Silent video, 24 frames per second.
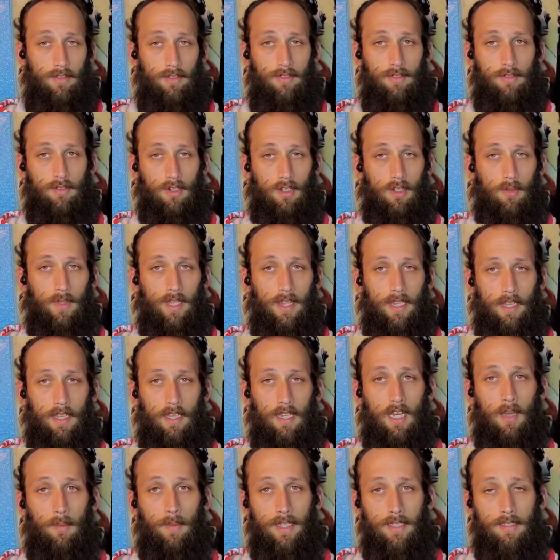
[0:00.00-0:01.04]
Throw them in the
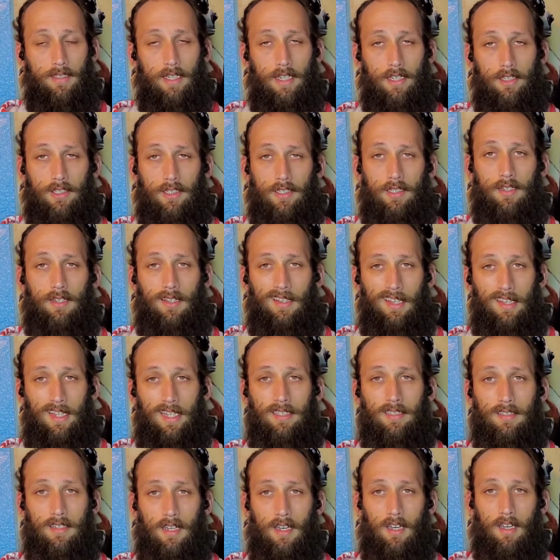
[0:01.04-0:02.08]
comment section.
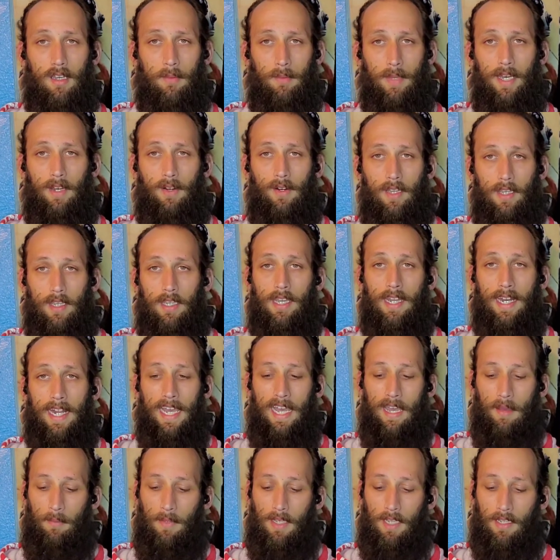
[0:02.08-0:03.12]
Let's talk about it. Get
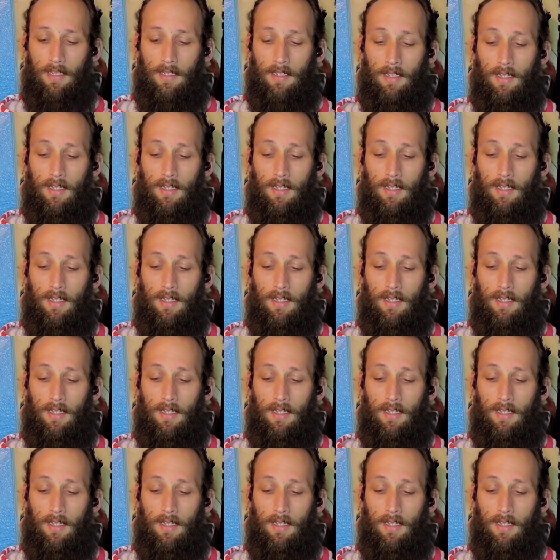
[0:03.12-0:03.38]
at me.